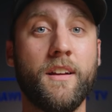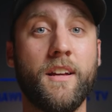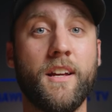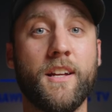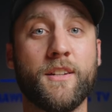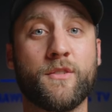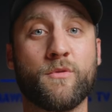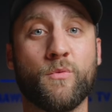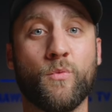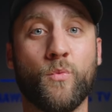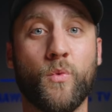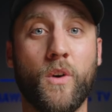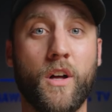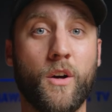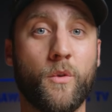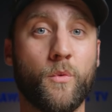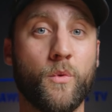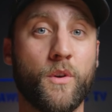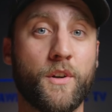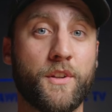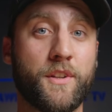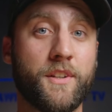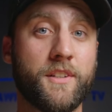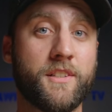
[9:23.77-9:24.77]
It's well
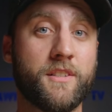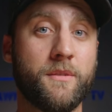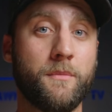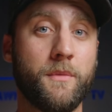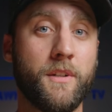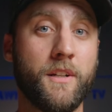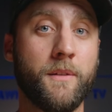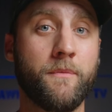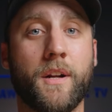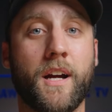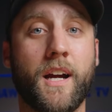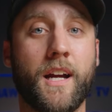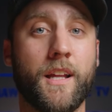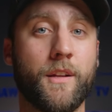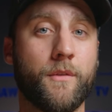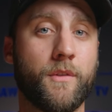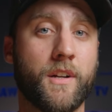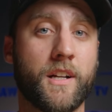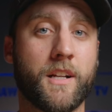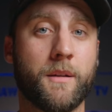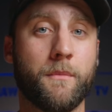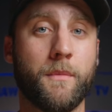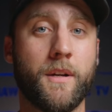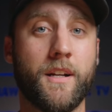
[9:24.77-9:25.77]
worth it to me. Highly
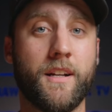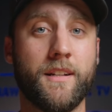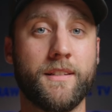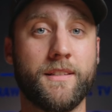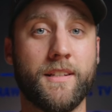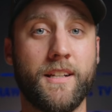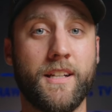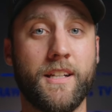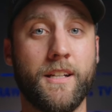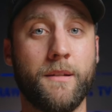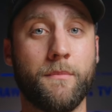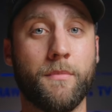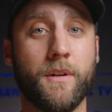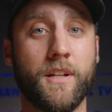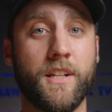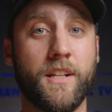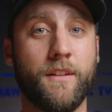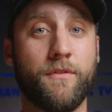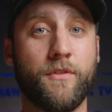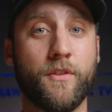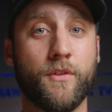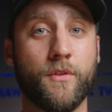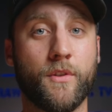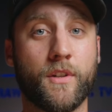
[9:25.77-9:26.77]
recommend it to
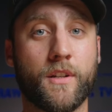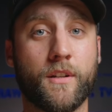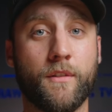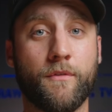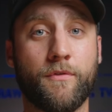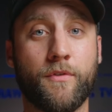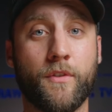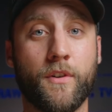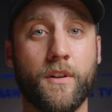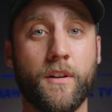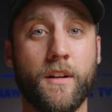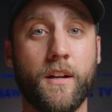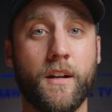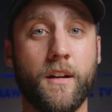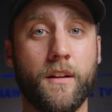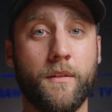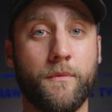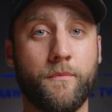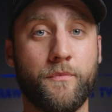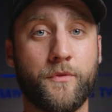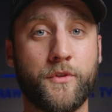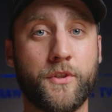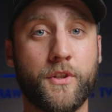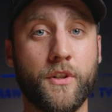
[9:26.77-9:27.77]
anybody if you're looking for
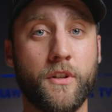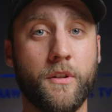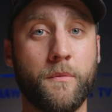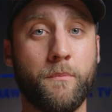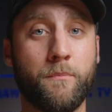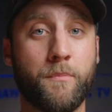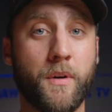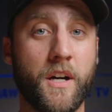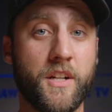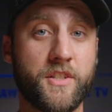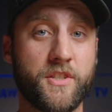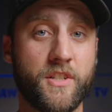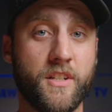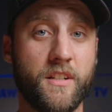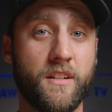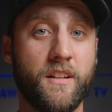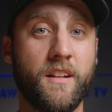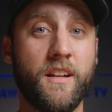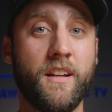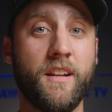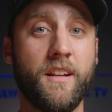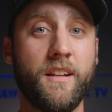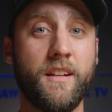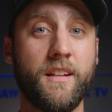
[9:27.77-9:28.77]
a good
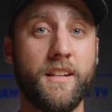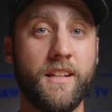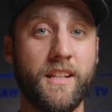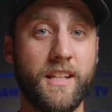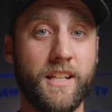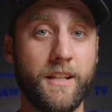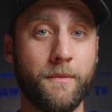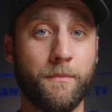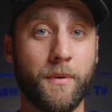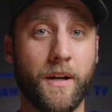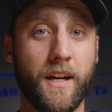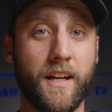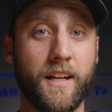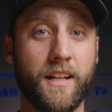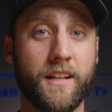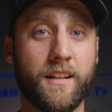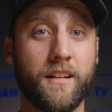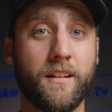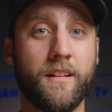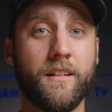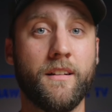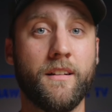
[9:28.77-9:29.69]
budget e-bike